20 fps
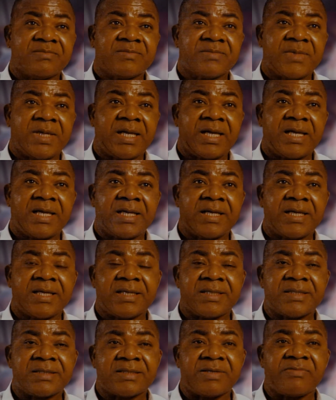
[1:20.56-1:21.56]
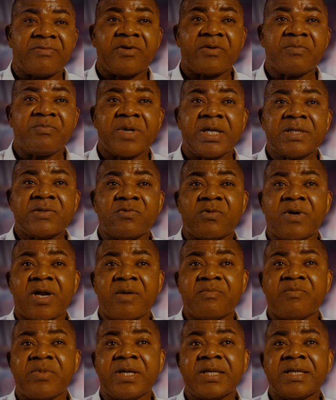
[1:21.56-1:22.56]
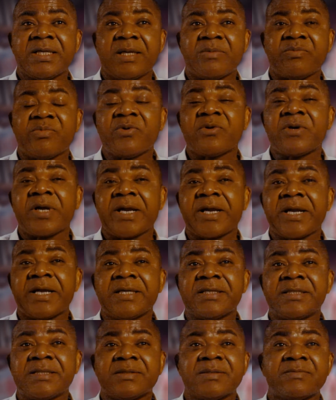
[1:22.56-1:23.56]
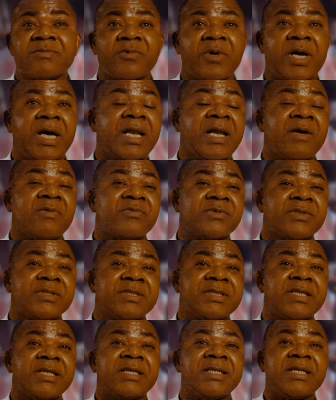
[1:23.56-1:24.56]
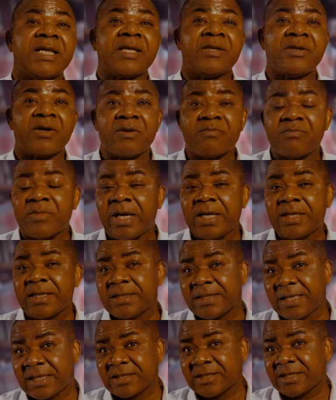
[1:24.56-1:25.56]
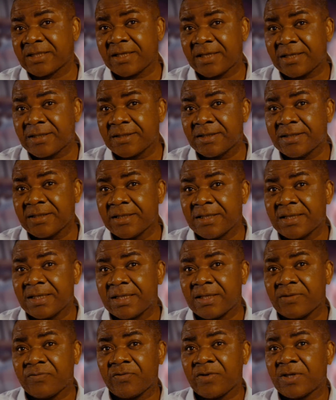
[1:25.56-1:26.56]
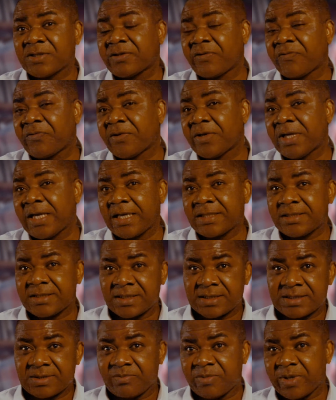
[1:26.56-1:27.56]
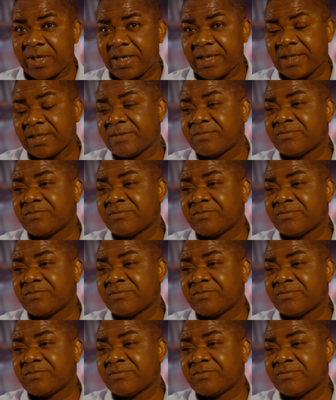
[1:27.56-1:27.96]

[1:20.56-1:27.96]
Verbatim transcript: uh, development would have been a book I read while I was still a young man in Nigeria, The Philosophical Essays by